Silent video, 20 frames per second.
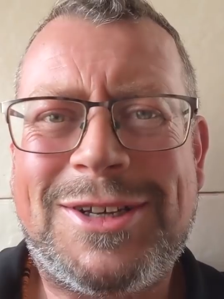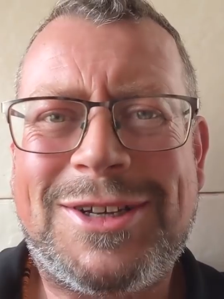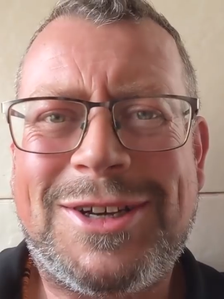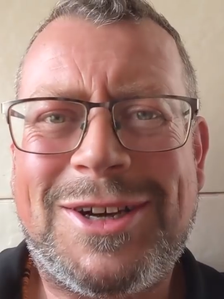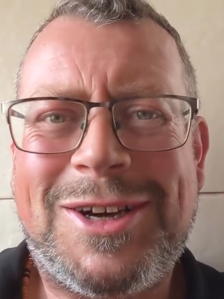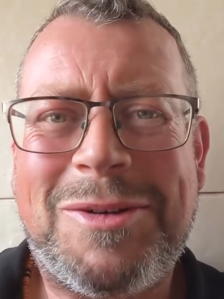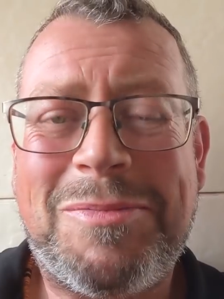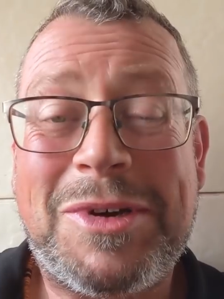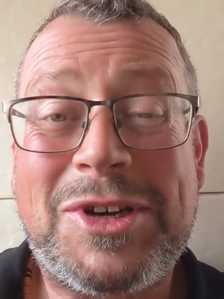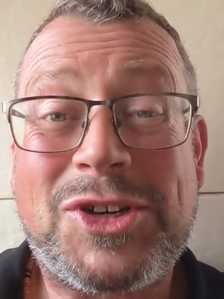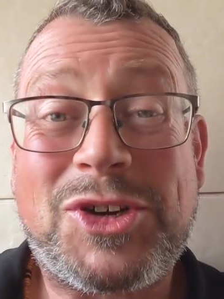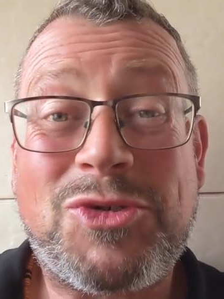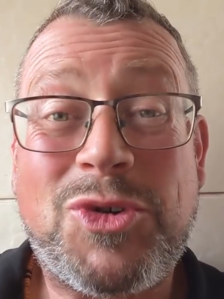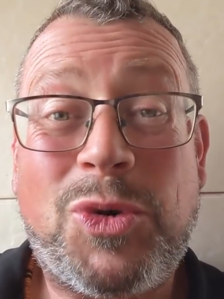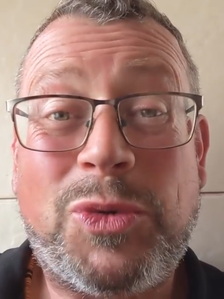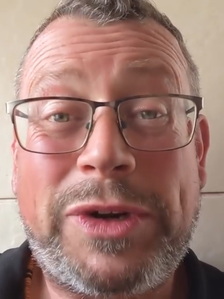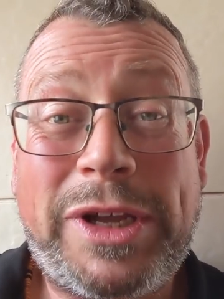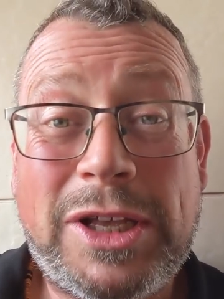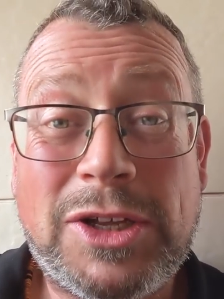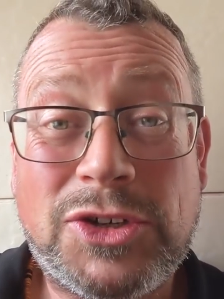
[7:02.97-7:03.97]
Mr.
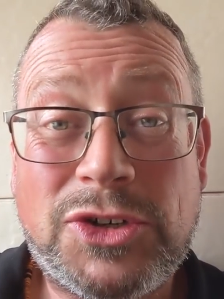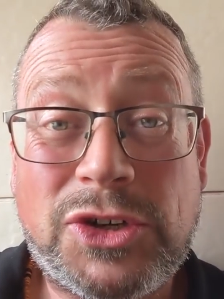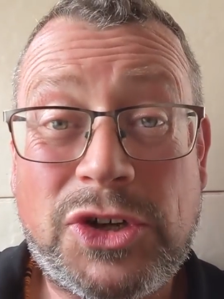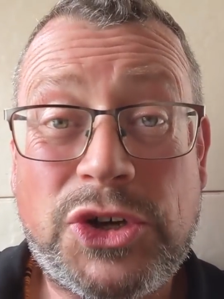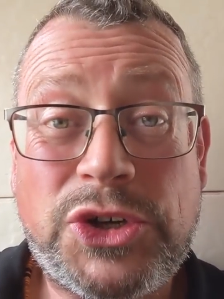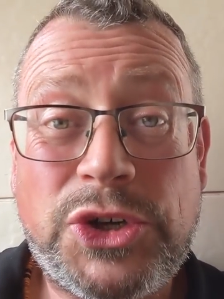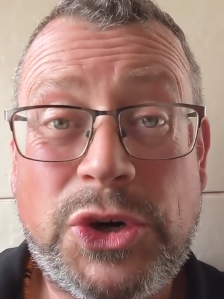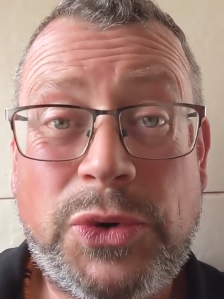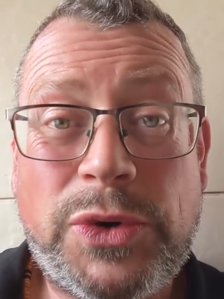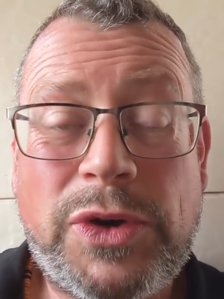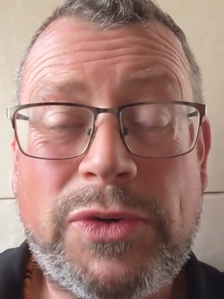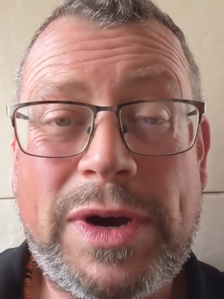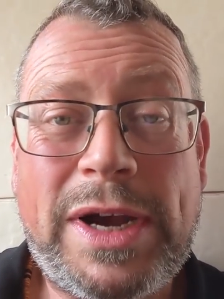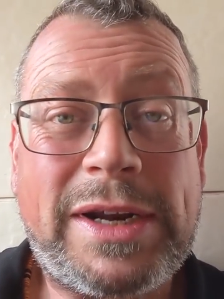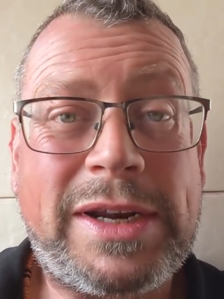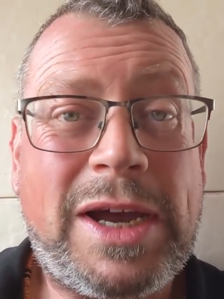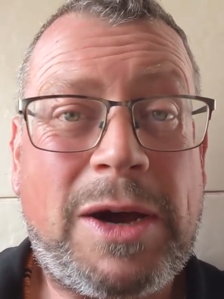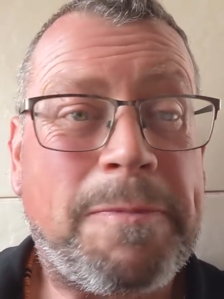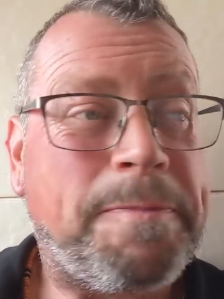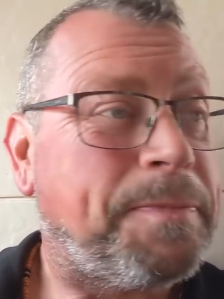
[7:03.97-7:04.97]
O'Neill's going to show you
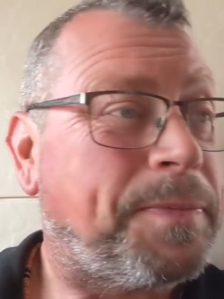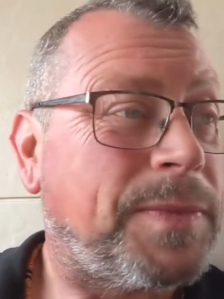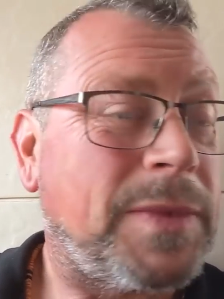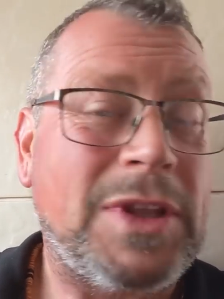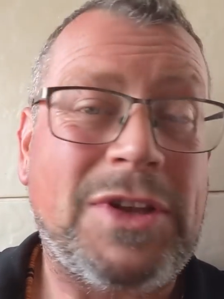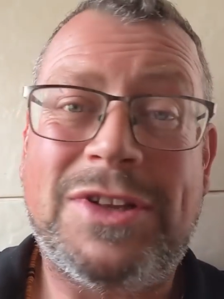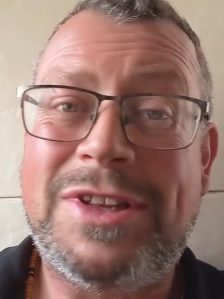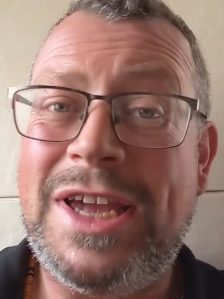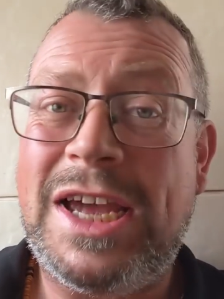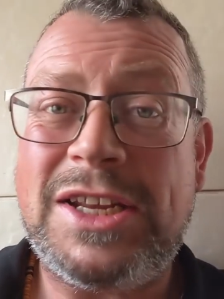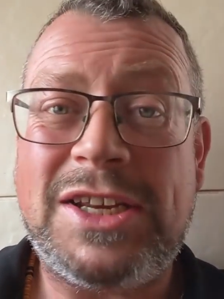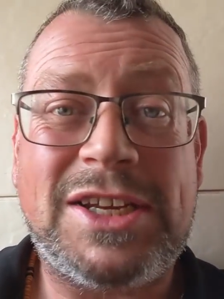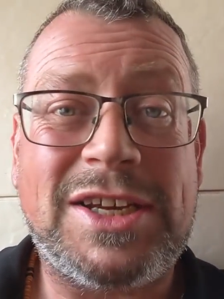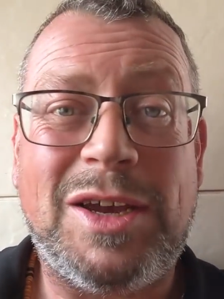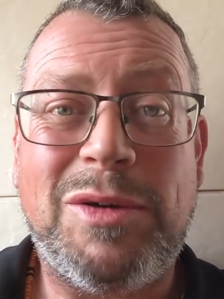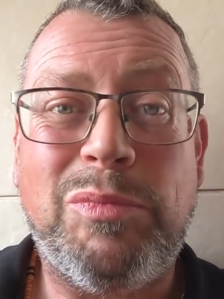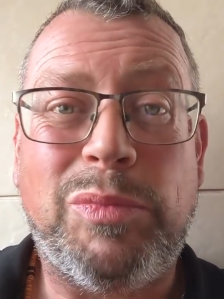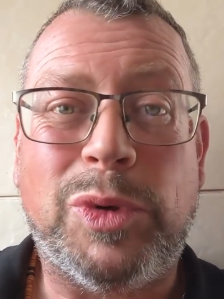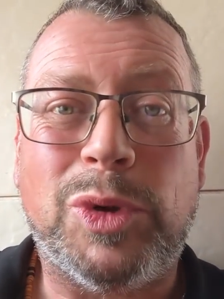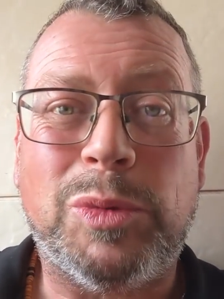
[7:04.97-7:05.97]
right now. It's dead
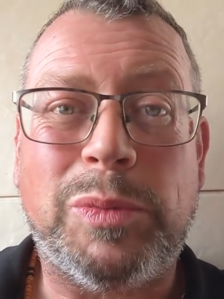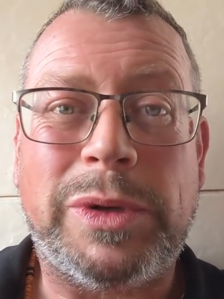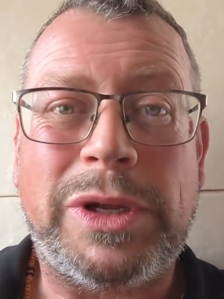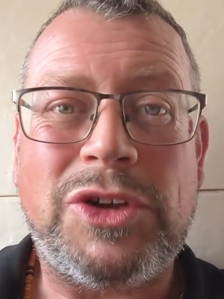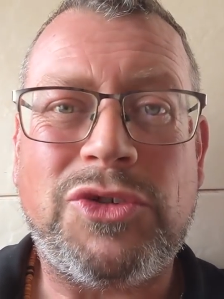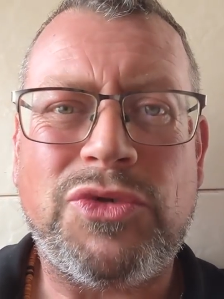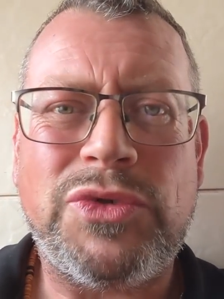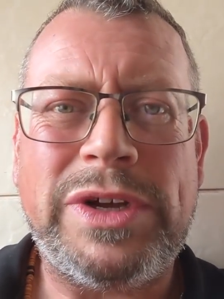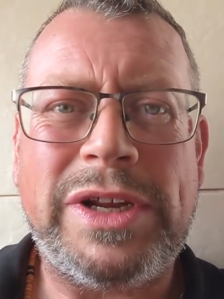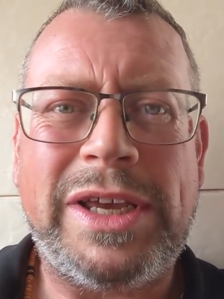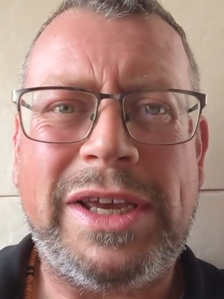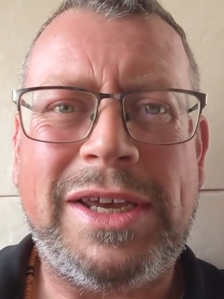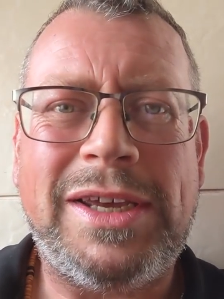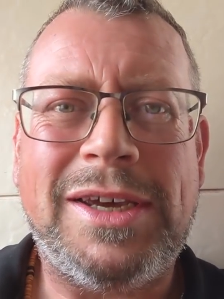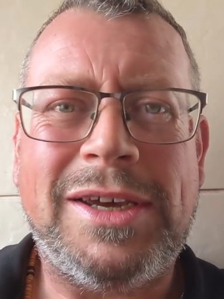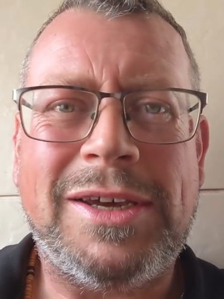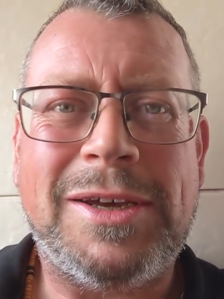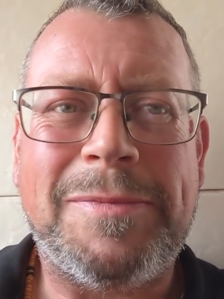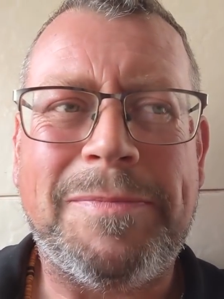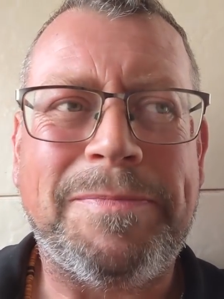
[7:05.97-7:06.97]
simple, but it's really,
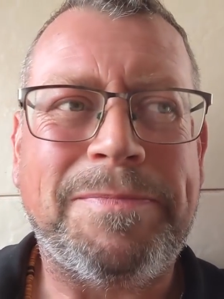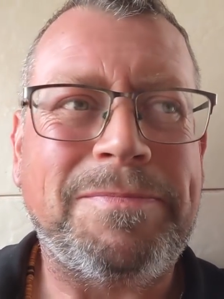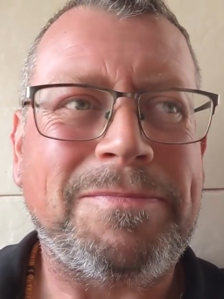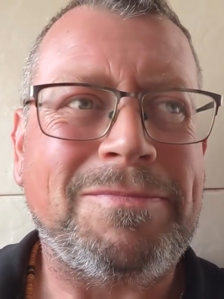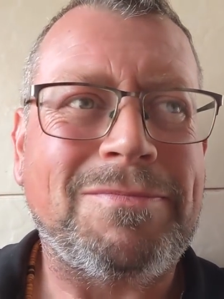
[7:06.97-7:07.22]
you